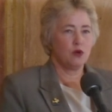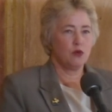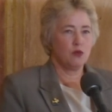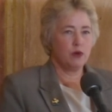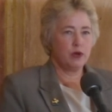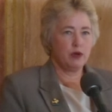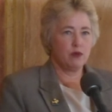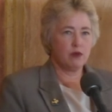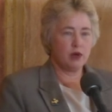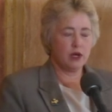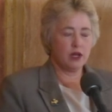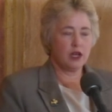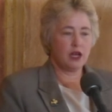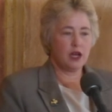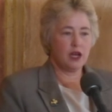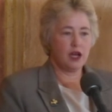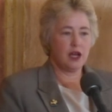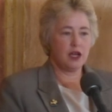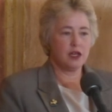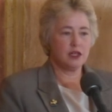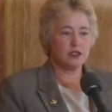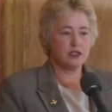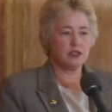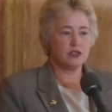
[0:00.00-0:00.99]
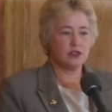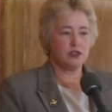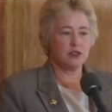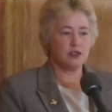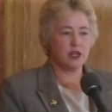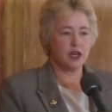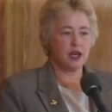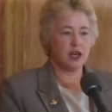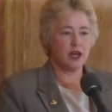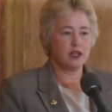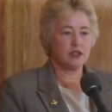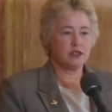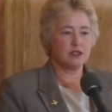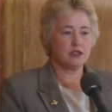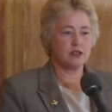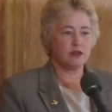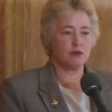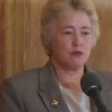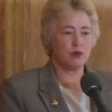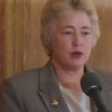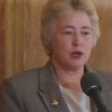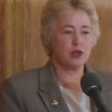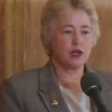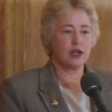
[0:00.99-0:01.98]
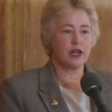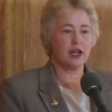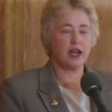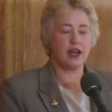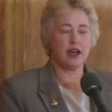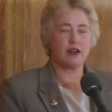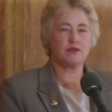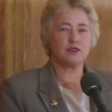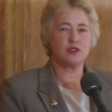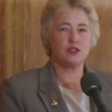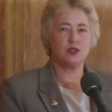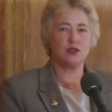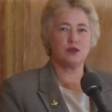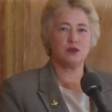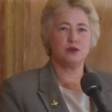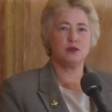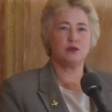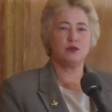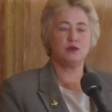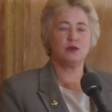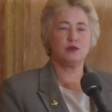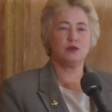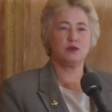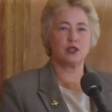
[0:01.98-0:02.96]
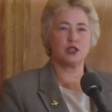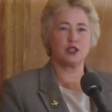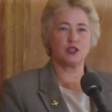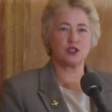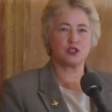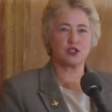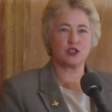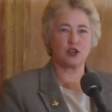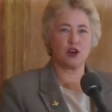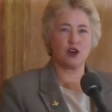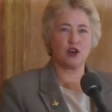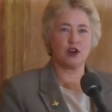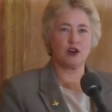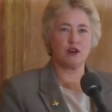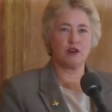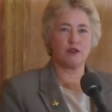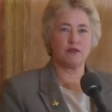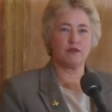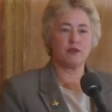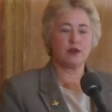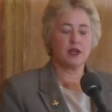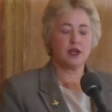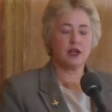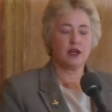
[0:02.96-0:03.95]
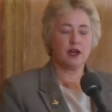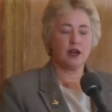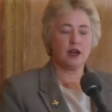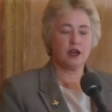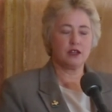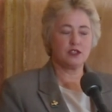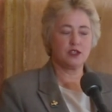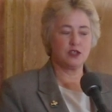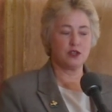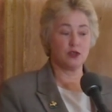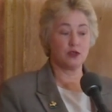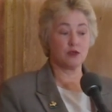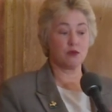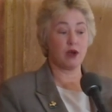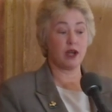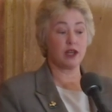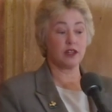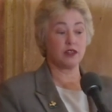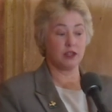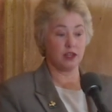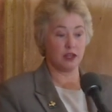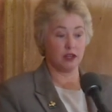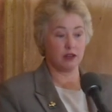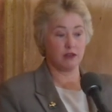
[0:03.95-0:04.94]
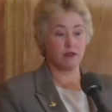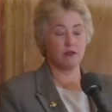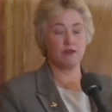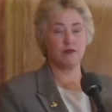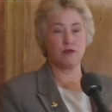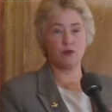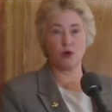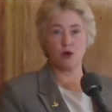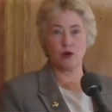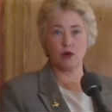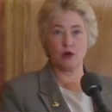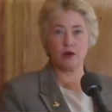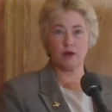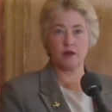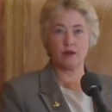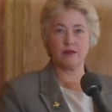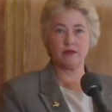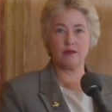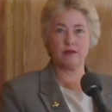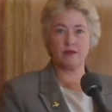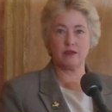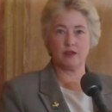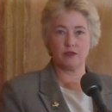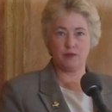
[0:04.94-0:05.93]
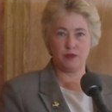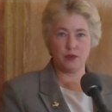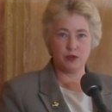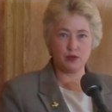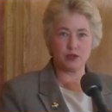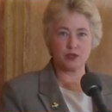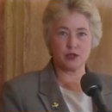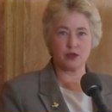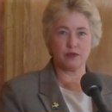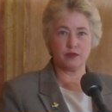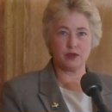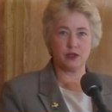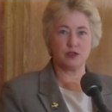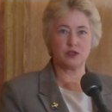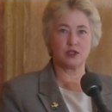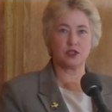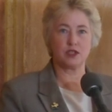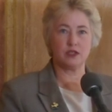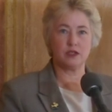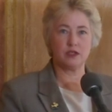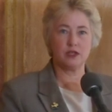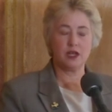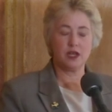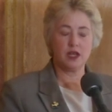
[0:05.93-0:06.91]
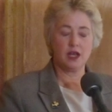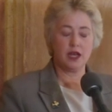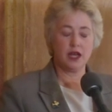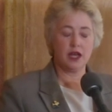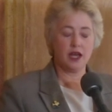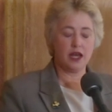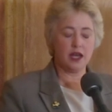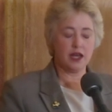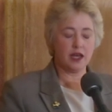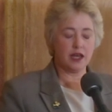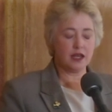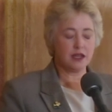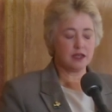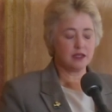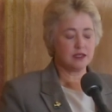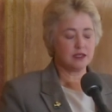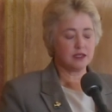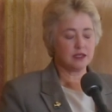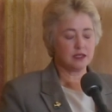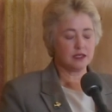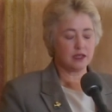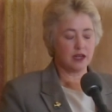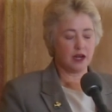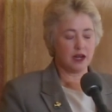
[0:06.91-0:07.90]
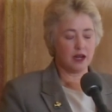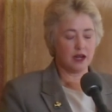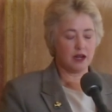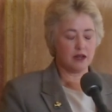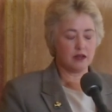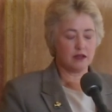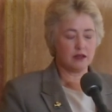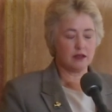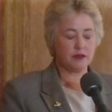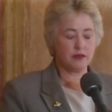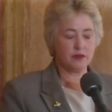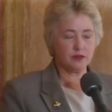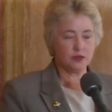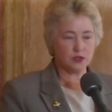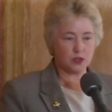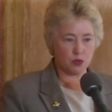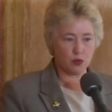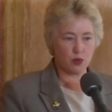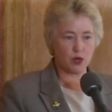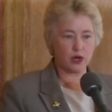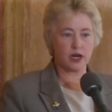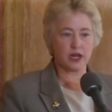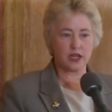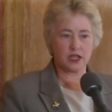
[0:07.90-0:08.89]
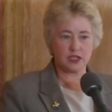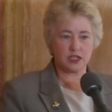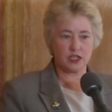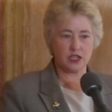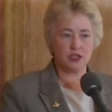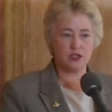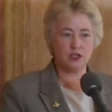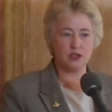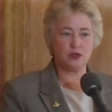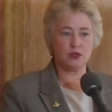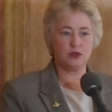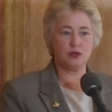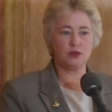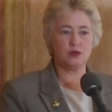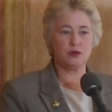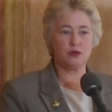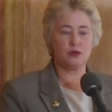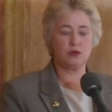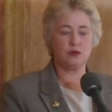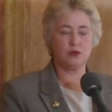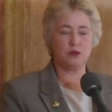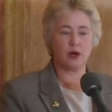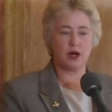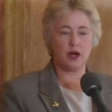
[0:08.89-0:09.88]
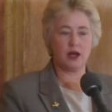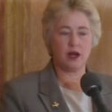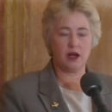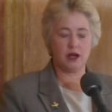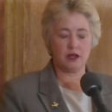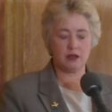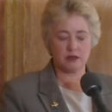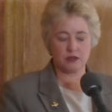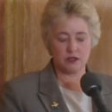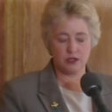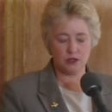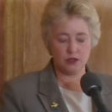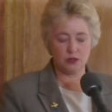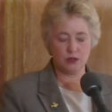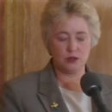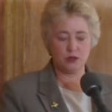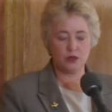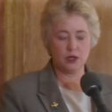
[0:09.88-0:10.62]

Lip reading: we realize that we're going to have to conserve to do the right thing for the future of Houston. And so we're going to continue to